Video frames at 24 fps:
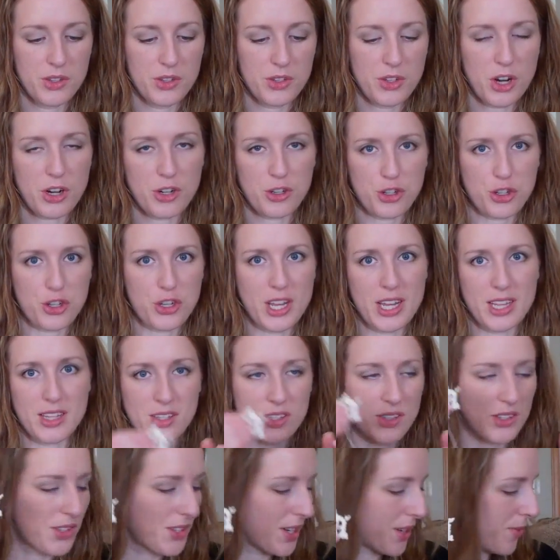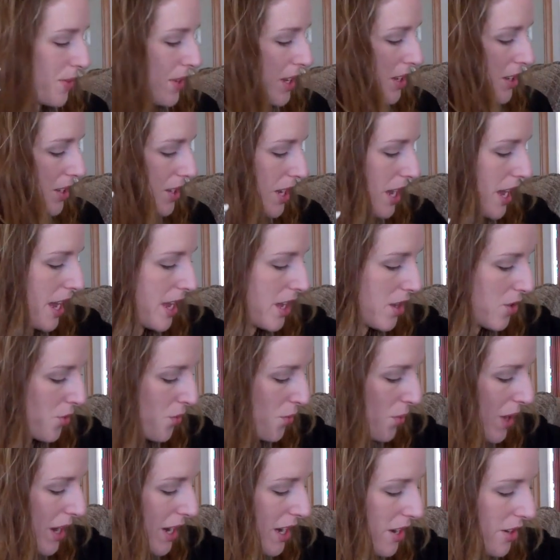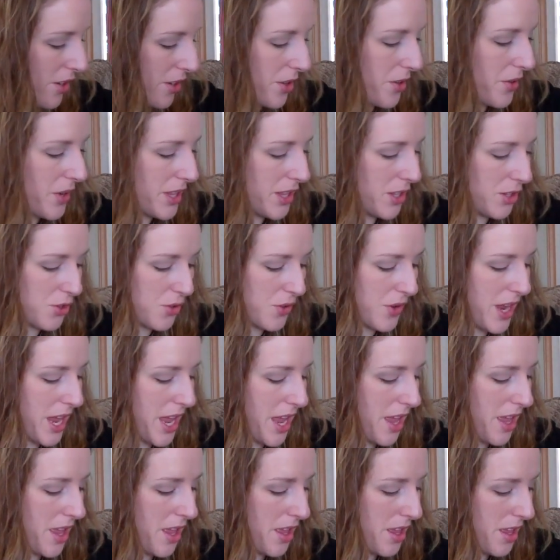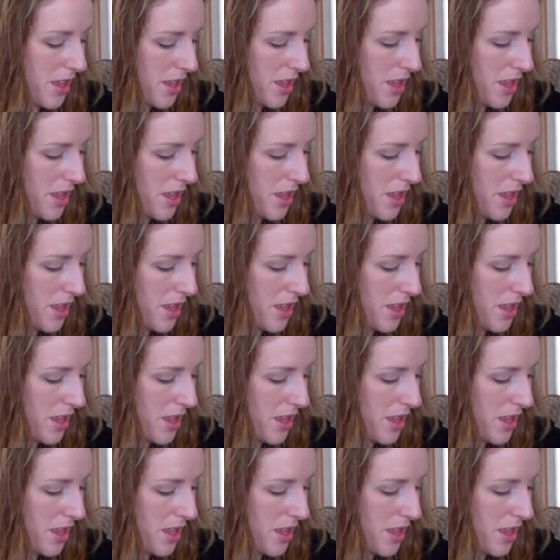starched and stiffened and ready to go on the tree.